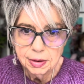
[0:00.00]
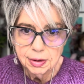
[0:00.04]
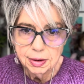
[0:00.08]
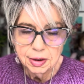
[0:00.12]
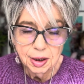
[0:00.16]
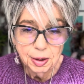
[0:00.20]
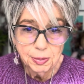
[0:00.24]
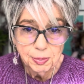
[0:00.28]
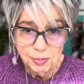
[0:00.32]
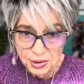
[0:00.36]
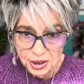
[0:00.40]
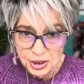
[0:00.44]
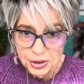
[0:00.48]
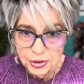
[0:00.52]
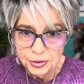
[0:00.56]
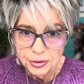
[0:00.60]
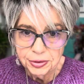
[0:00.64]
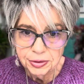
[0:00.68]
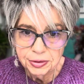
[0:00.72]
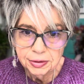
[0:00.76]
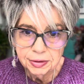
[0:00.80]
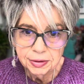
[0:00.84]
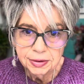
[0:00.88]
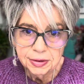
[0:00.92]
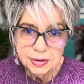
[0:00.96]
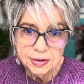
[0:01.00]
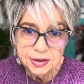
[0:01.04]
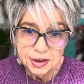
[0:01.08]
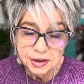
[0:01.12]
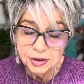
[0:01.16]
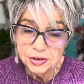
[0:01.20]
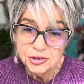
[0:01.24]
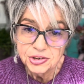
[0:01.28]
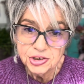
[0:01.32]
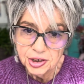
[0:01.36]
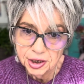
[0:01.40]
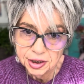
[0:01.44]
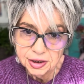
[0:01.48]
a better than a
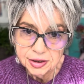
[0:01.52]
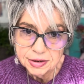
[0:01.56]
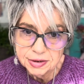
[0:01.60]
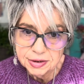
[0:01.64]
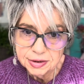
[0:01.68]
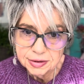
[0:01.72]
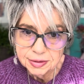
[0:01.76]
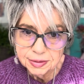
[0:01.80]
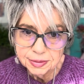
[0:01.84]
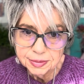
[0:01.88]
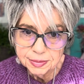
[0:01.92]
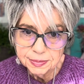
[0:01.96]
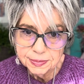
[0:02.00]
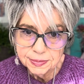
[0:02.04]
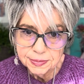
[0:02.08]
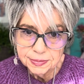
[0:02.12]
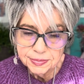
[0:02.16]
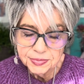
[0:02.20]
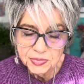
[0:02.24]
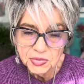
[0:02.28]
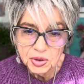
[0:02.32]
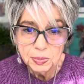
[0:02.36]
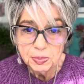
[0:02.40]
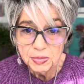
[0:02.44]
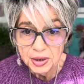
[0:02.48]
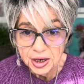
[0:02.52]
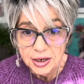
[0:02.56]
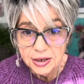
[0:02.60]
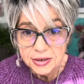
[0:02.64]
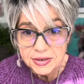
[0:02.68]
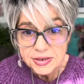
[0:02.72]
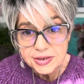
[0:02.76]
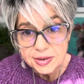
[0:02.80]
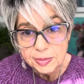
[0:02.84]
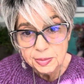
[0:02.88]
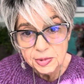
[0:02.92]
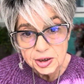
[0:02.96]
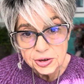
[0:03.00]
Jett, in my
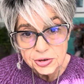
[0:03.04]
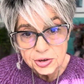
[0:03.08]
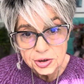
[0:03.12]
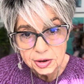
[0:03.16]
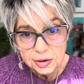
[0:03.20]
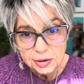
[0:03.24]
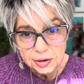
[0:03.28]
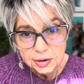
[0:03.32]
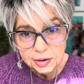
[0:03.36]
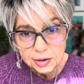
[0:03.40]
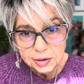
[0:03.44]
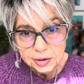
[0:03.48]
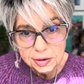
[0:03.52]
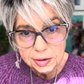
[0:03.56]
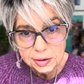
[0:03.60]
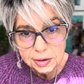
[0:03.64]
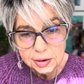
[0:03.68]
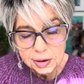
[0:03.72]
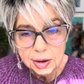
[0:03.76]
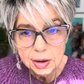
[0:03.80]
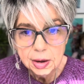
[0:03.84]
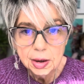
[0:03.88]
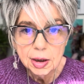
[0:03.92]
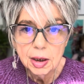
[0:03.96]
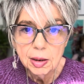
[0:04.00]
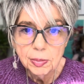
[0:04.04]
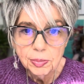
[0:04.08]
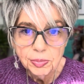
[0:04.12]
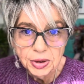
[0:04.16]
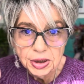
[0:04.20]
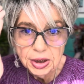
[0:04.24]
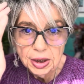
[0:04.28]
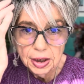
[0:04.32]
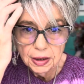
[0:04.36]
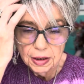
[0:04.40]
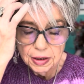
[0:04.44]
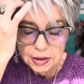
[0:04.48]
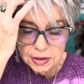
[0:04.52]
estimation,
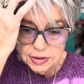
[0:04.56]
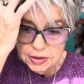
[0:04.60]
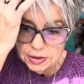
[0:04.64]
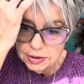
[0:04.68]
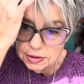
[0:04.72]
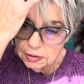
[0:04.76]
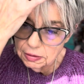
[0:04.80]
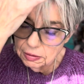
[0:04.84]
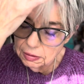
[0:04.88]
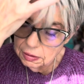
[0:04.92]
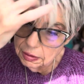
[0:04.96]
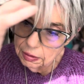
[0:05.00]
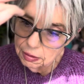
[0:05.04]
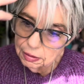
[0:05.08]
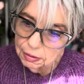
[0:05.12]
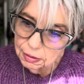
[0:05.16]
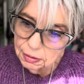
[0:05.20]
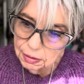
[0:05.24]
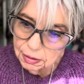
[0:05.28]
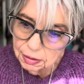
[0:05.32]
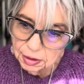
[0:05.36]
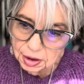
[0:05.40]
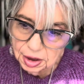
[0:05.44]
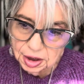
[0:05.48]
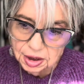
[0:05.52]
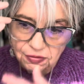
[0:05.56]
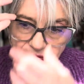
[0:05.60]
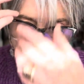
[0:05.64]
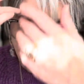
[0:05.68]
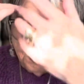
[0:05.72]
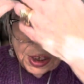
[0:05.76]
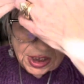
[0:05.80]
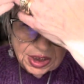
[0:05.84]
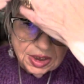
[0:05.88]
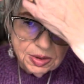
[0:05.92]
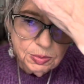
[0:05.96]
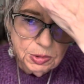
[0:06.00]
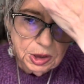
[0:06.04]
because it
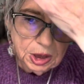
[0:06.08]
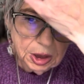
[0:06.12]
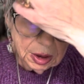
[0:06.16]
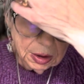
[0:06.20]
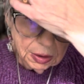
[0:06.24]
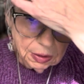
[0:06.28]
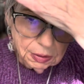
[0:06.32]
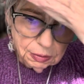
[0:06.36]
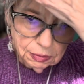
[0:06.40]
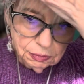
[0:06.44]
fits me.